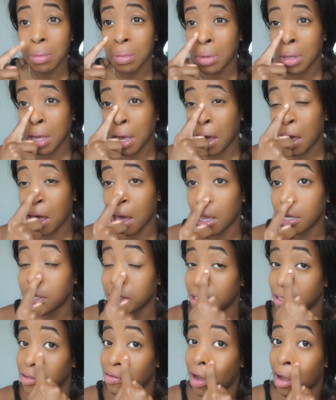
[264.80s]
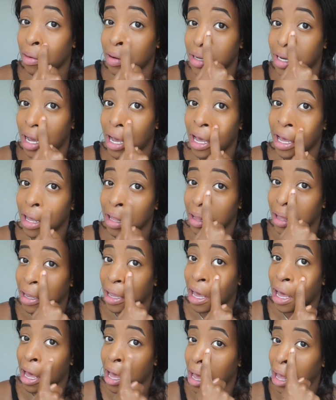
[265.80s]
yeah, I just knew I would die. Like,
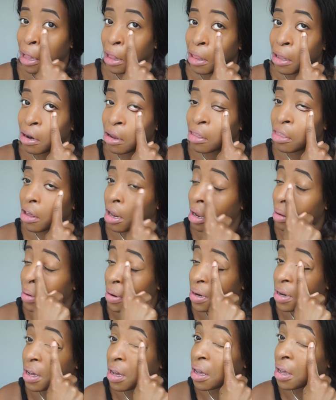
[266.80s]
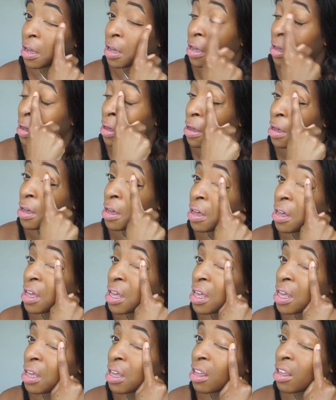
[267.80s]
I literally thought I would die.
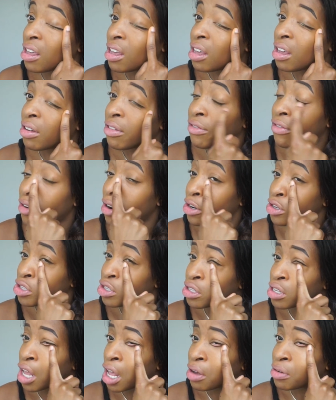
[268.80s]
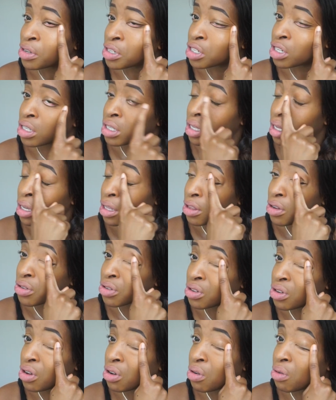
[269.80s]
And first I was just like, there's
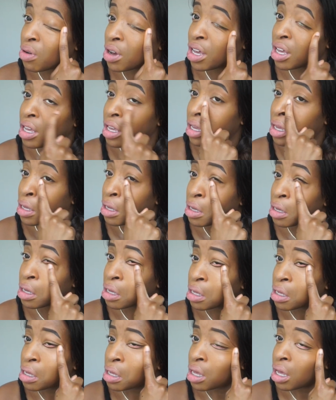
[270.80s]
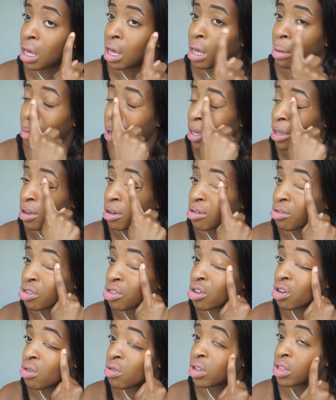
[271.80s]
no way I can go
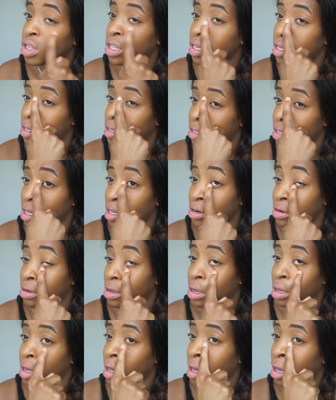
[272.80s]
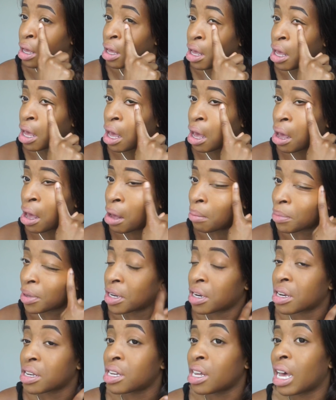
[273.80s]
through with this. I'm
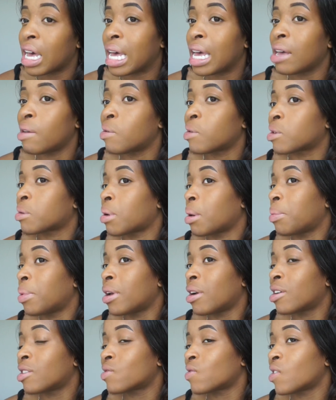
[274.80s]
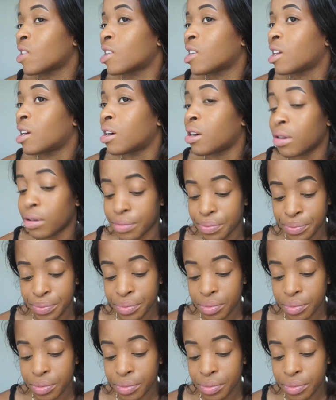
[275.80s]
gonna die once my parents find out.